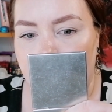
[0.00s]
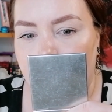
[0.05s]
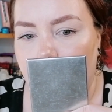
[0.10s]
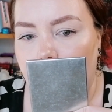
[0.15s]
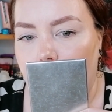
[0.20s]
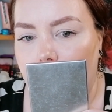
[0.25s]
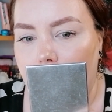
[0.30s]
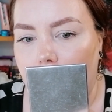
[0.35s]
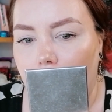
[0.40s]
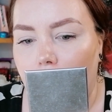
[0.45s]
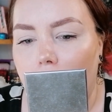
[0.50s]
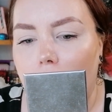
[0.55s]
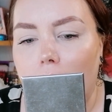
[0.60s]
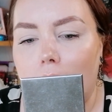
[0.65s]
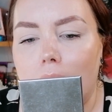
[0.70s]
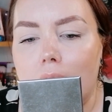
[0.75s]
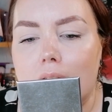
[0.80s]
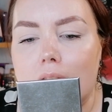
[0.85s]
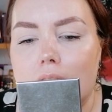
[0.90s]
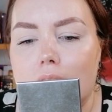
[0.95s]
but that
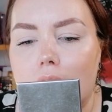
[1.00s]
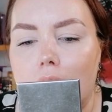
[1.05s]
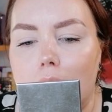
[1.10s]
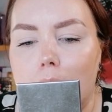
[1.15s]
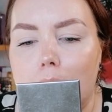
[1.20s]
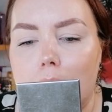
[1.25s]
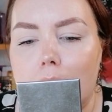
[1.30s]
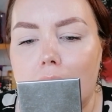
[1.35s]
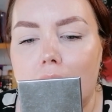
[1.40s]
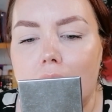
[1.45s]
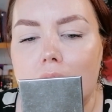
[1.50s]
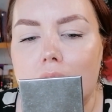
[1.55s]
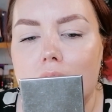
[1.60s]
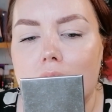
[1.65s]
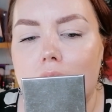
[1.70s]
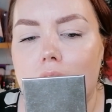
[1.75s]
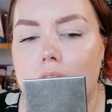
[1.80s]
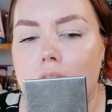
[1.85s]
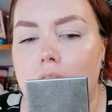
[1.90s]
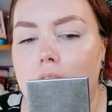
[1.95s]
always
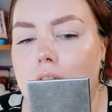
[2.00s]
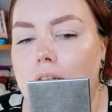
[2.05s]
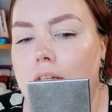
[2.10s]
happens.